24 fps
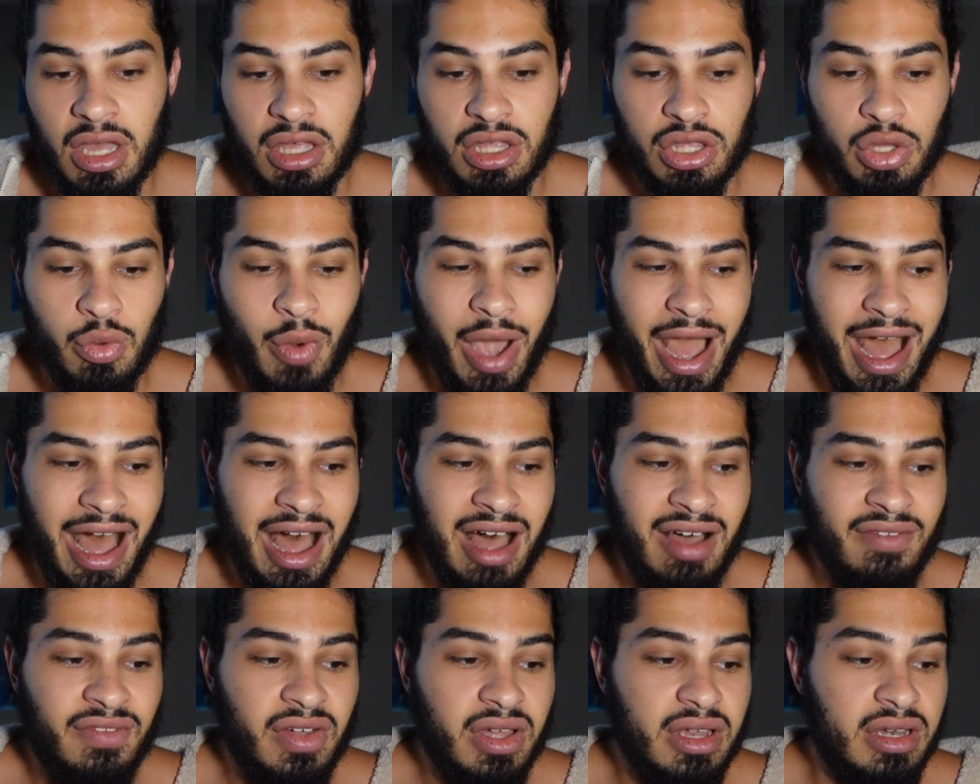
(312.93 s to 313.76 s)
You
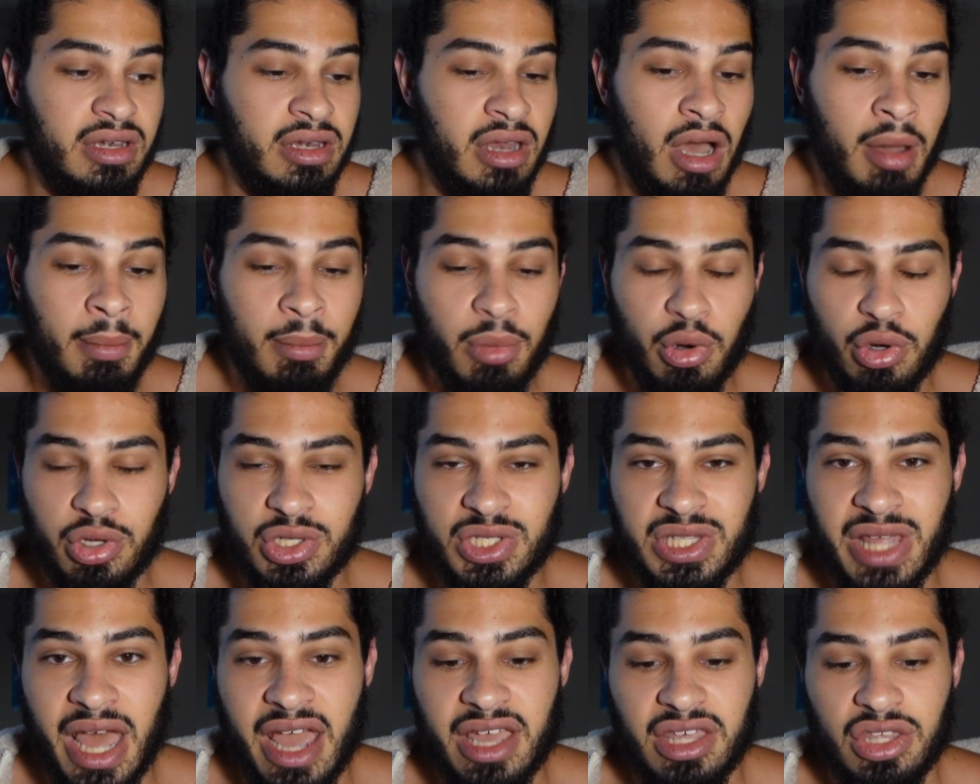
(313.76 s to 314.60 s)
have
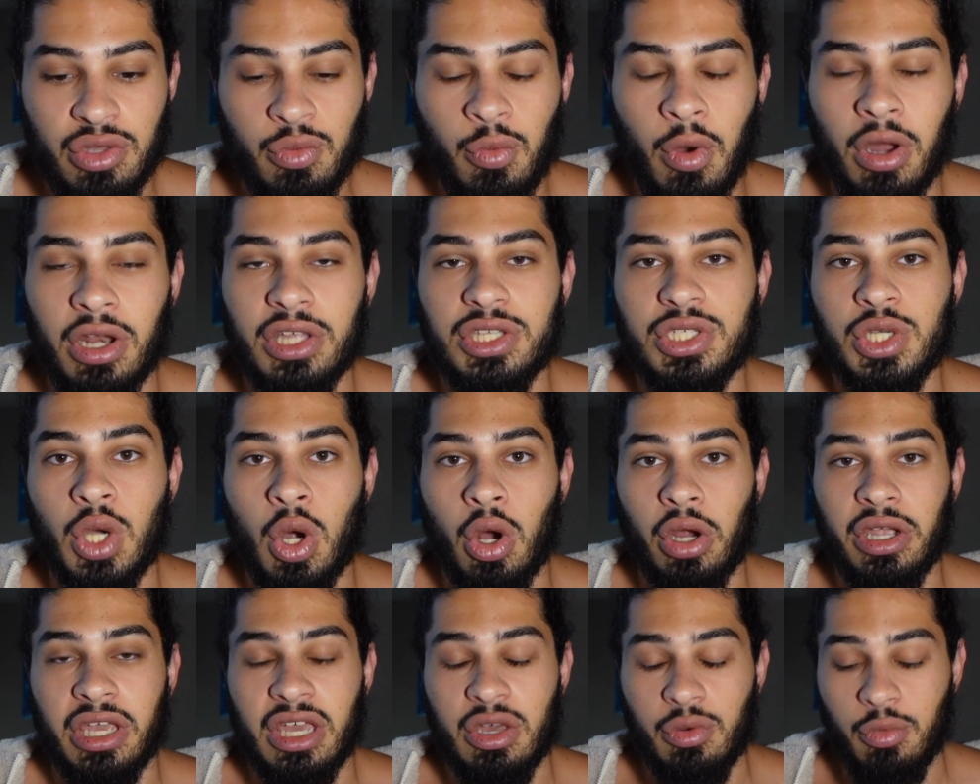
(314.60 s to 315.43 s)
numbers that you want to
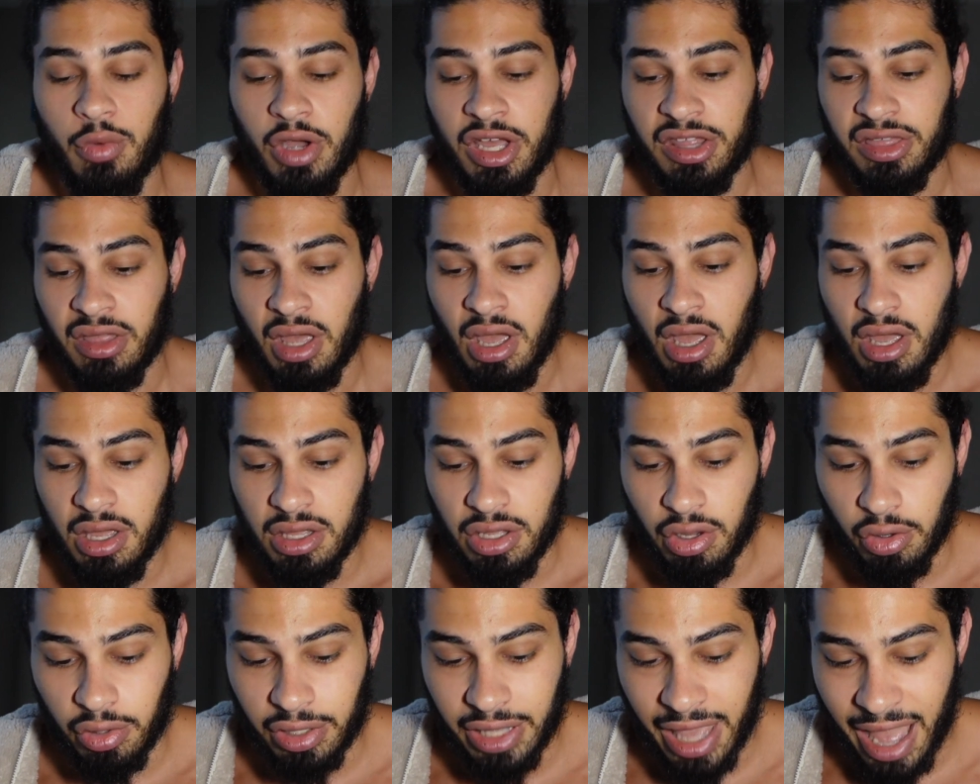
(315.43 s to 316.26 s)
target with
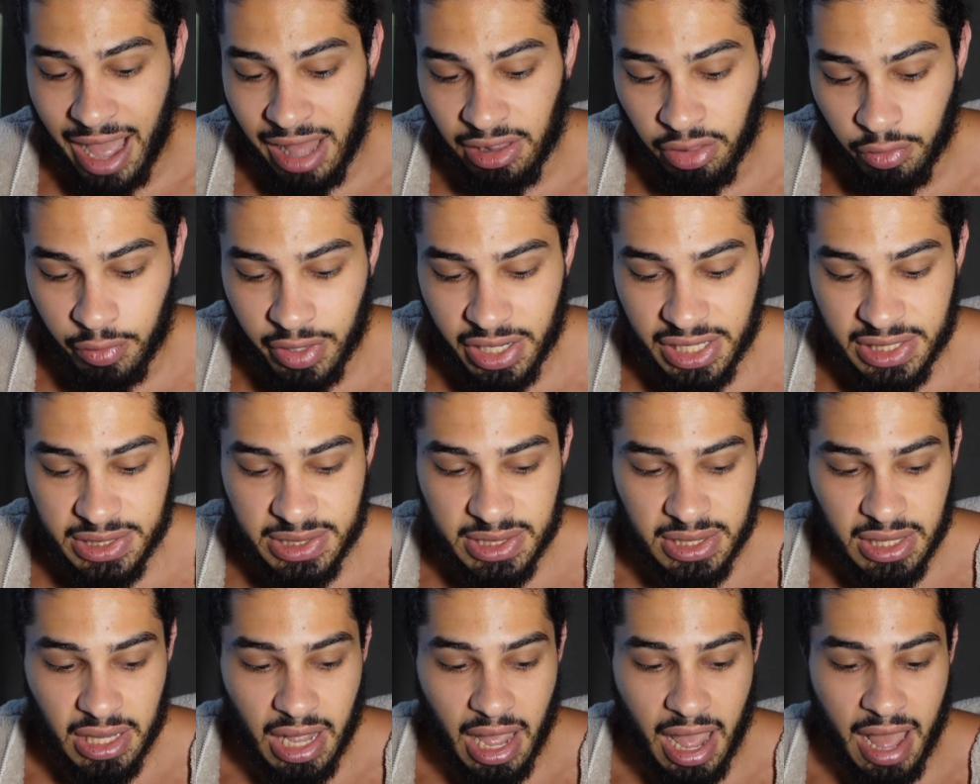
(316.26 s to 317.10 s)
your
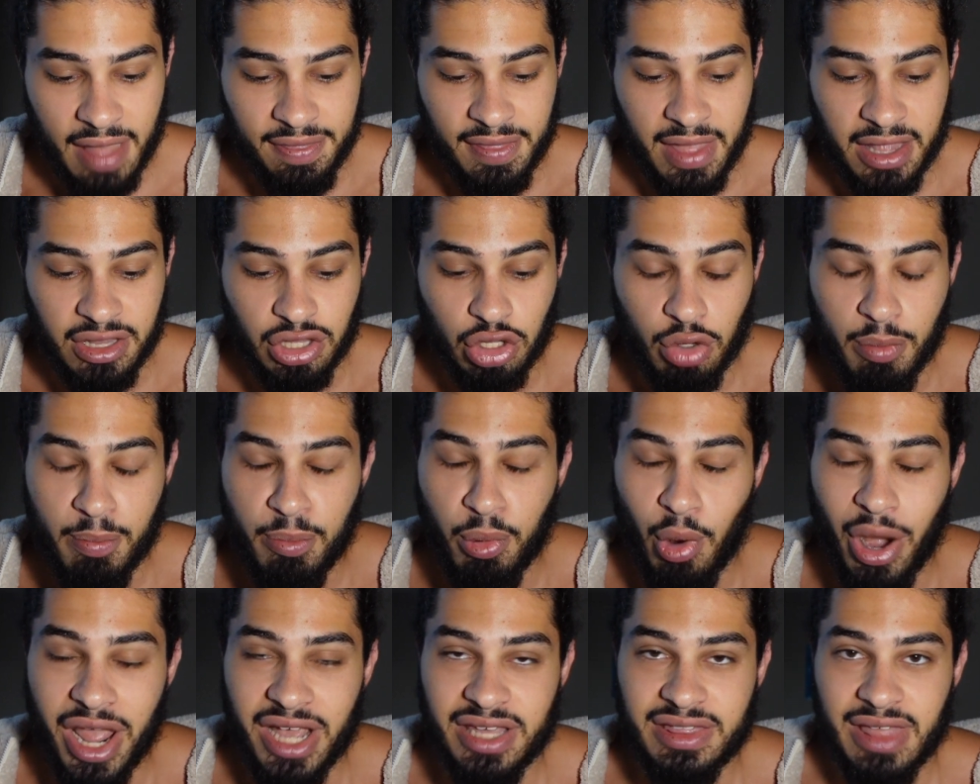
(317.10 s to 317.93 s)
calories, and then you
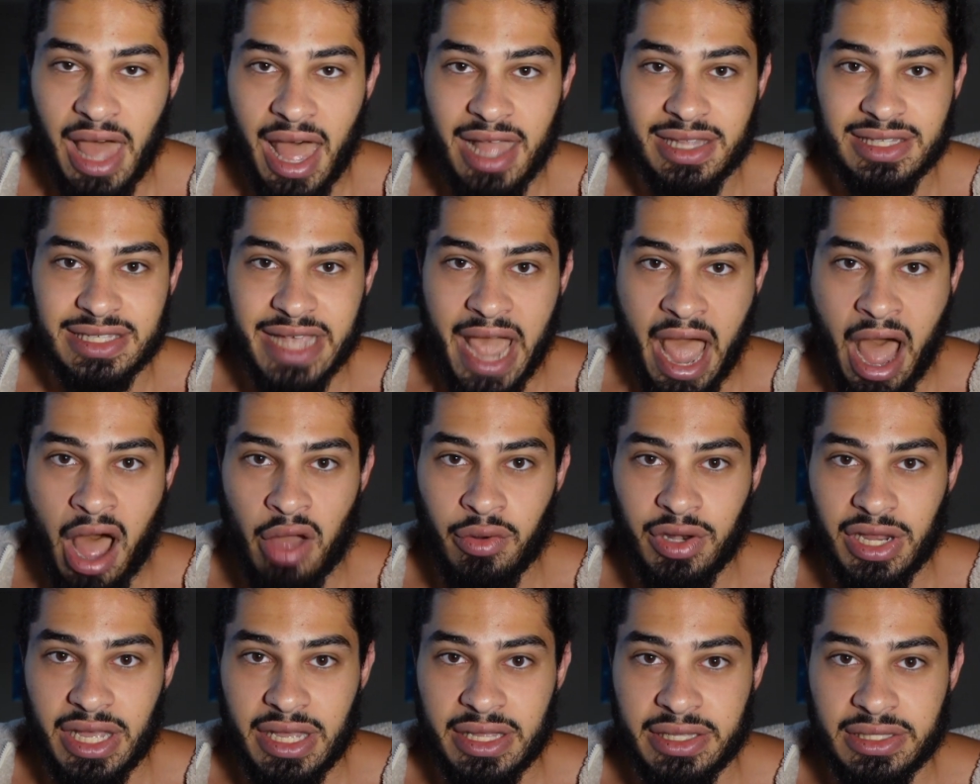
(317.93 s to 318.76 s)
break that
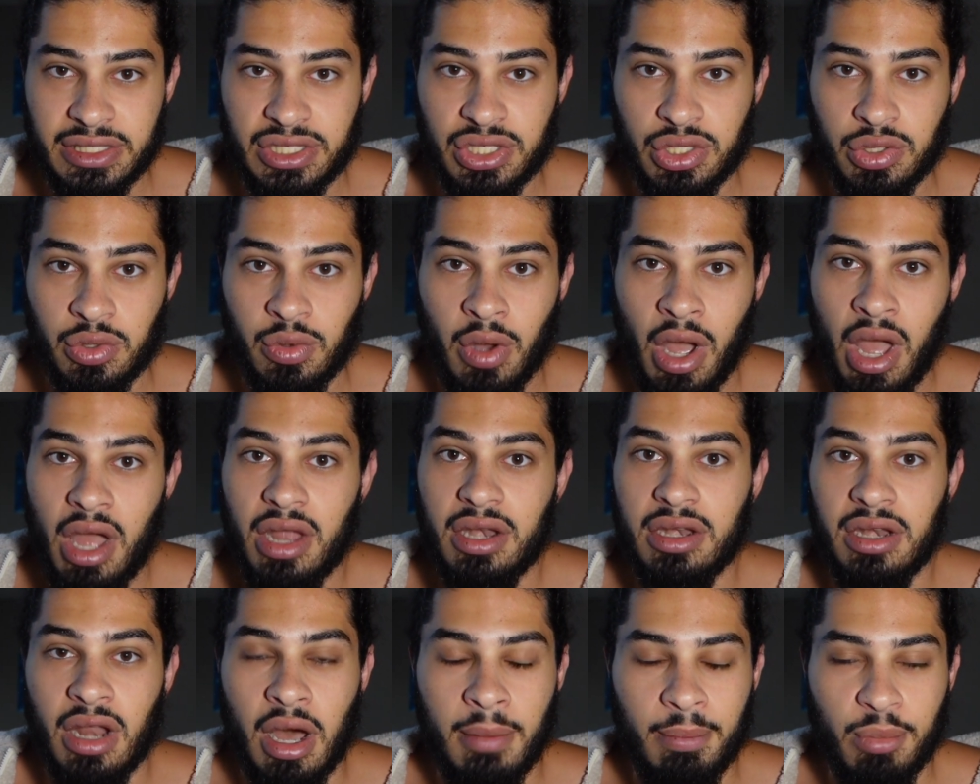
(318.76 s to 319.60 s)
down into
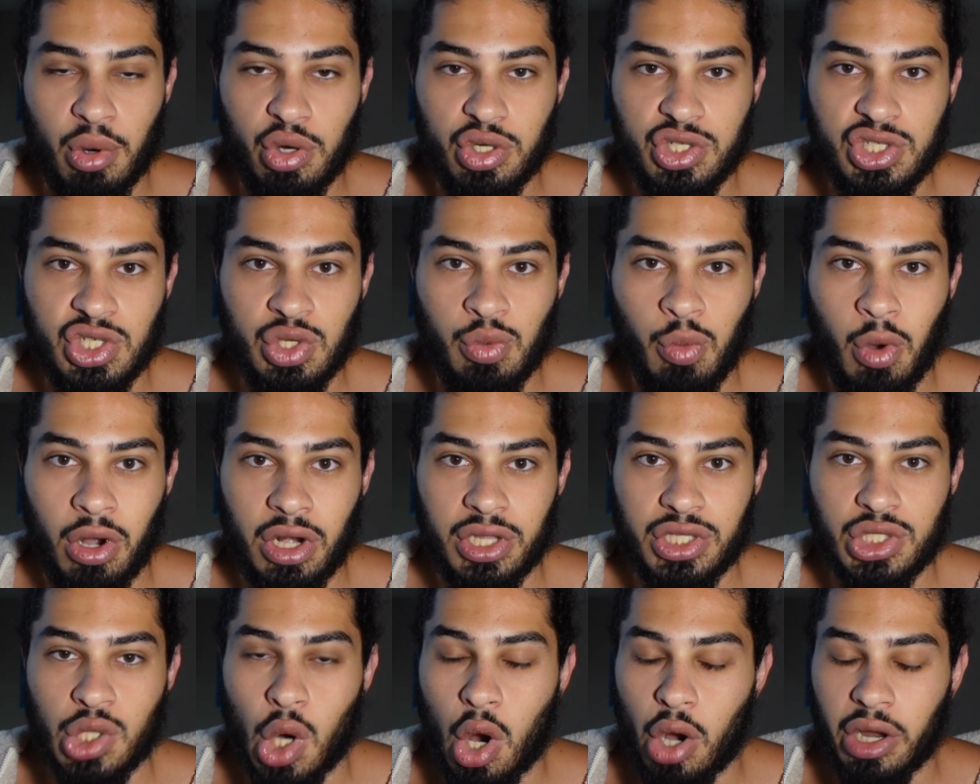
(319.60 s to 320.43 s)
numbers you
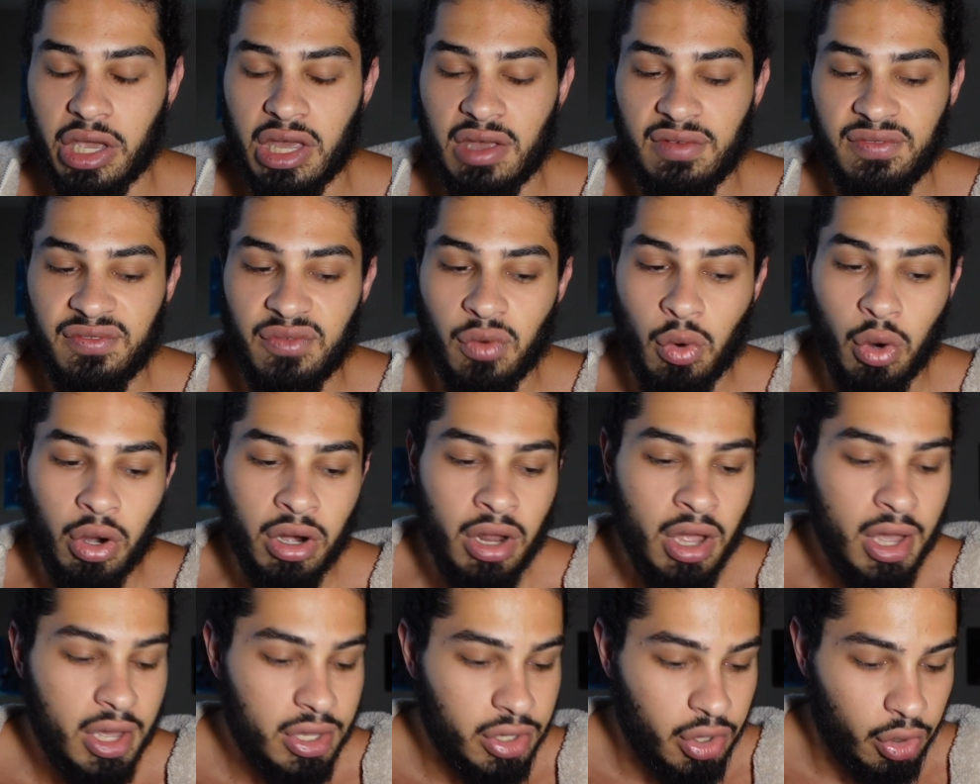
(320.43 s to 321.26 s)
want to target
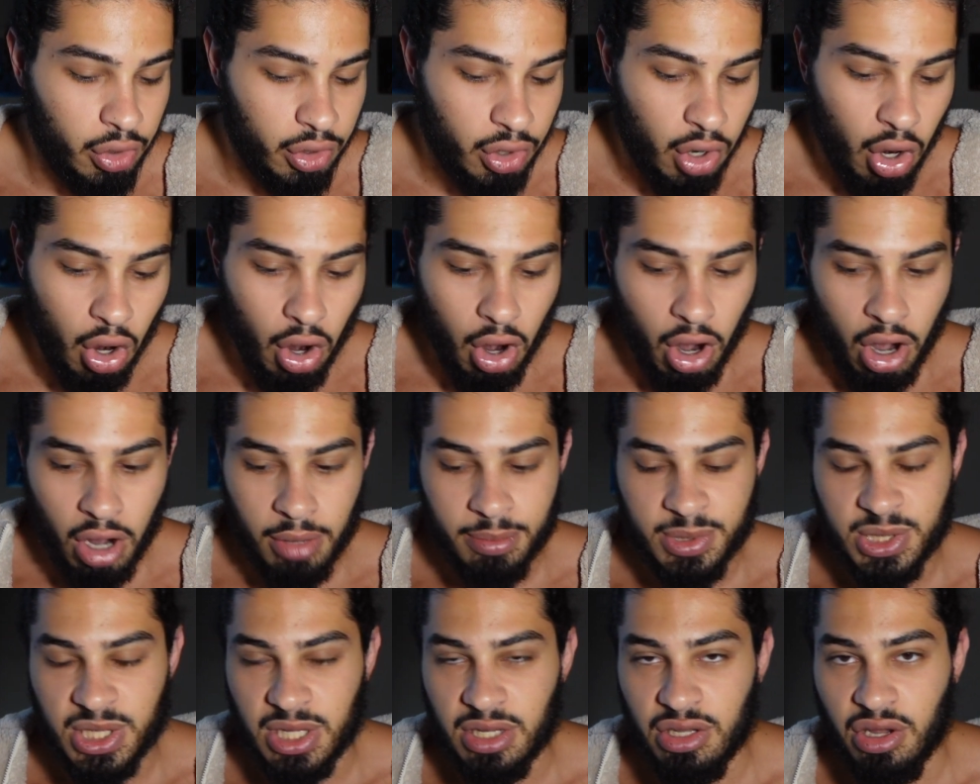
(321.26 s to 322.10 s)
for your
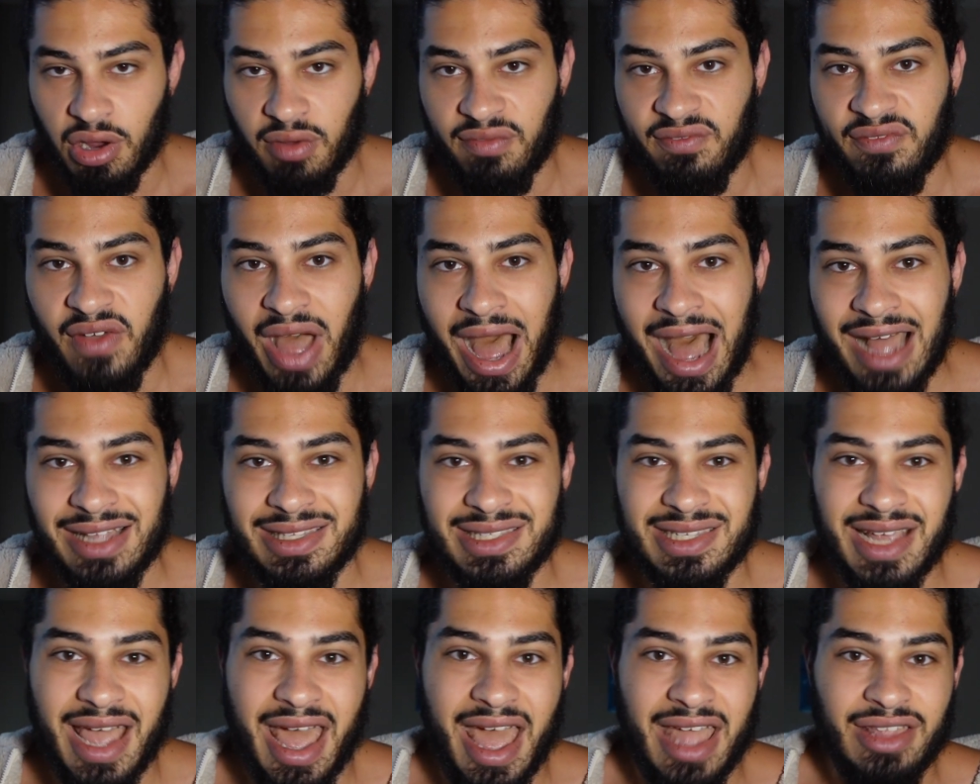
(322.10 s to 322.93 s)
carbs, your
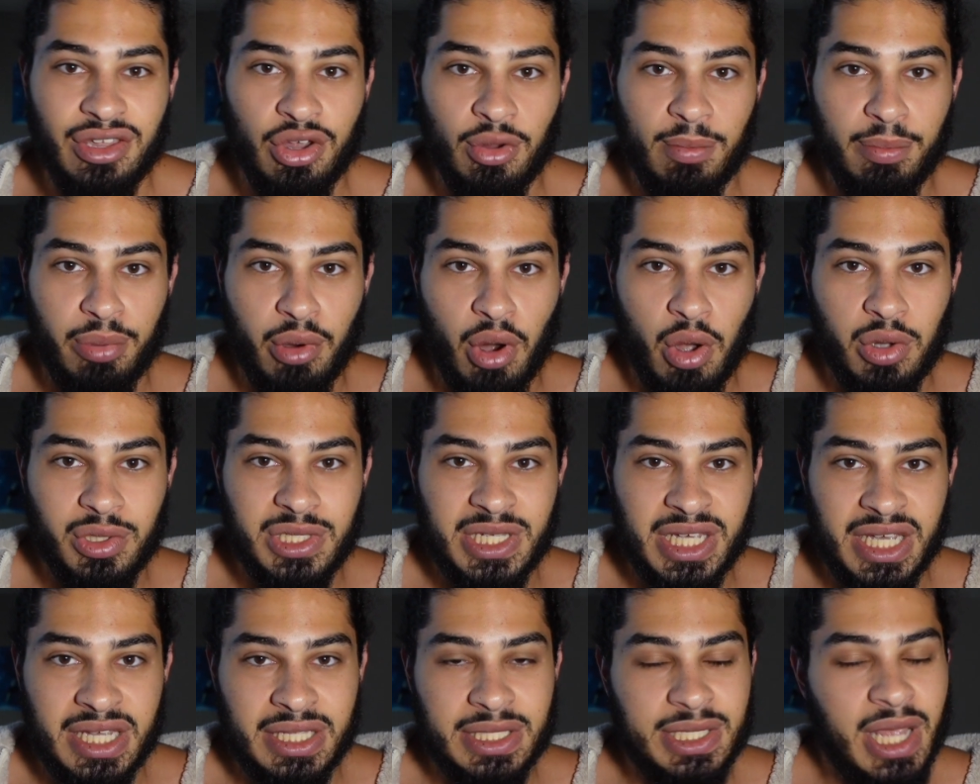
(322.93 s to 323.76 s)
fats, and your
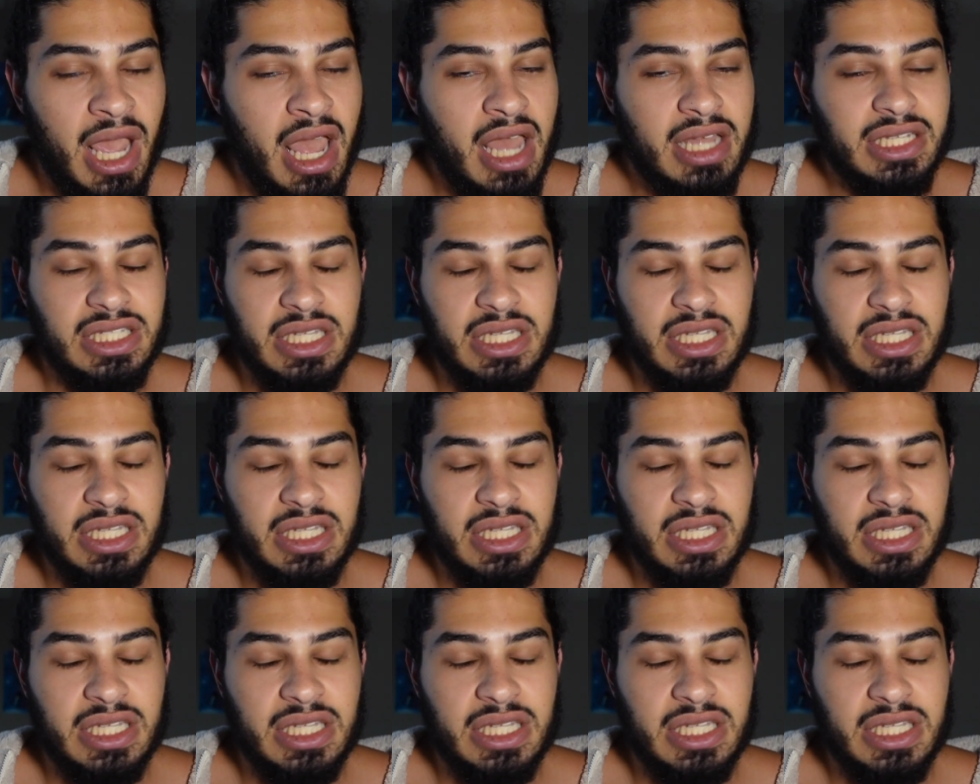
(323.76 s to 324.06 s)
proteins.